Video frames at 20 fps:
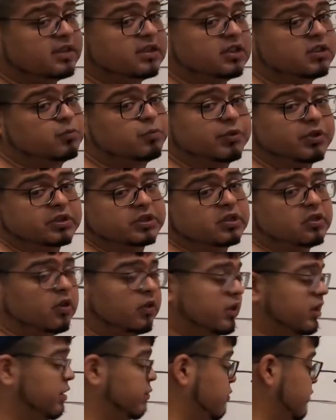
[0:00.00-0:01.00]
It's pushing on
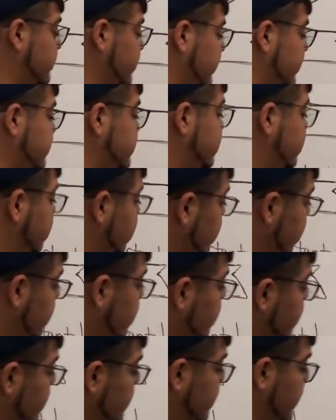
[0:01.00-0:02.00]
them less.
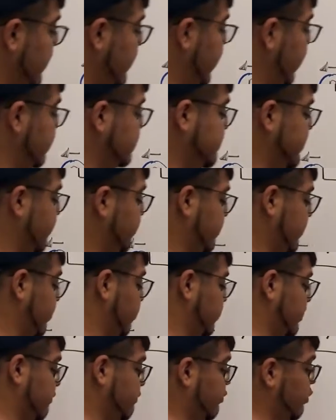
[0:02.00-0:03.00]
And same thing with
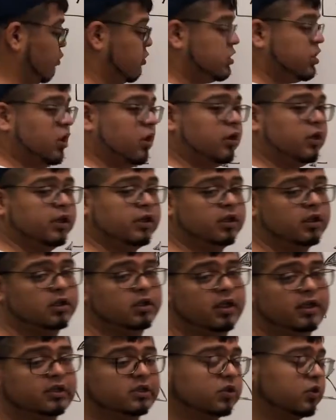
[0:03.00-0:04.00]
the proton and the
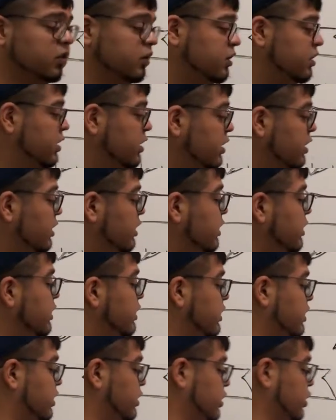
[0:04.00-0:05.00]
electron.
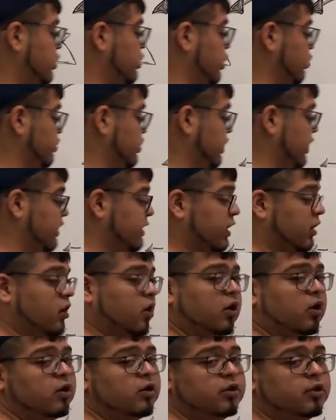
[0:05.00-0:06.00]
The closer that they
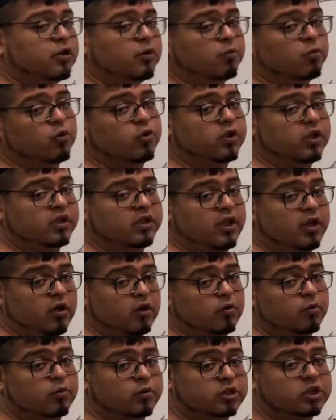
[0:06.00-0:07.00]
are, the more that they
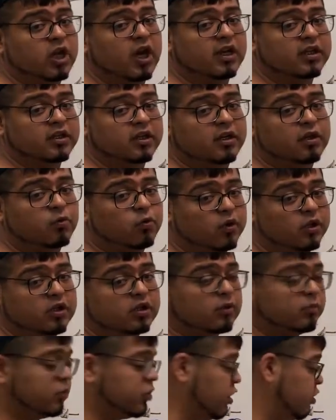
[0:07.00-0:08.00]
are attracted and want to
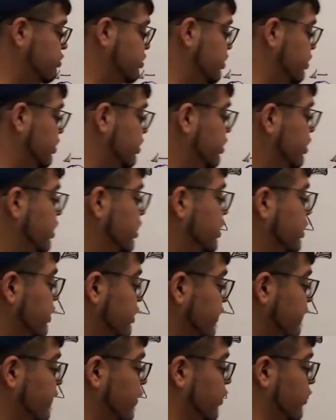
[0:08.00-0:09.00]
come closer. The
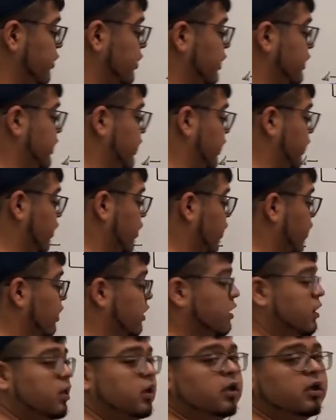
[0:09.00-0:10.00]
further that they
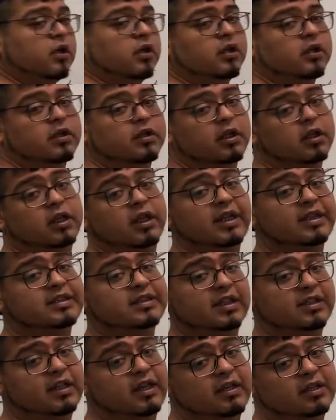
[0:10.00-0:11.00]
are, the less
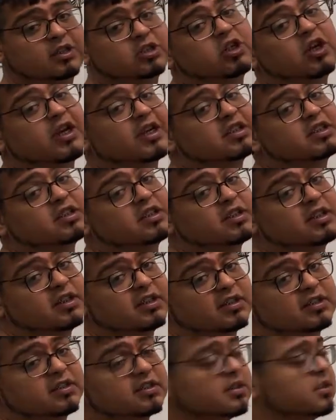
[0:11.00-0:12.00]
that attraction
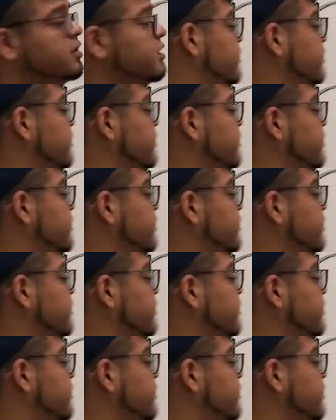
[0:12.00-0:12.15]
is.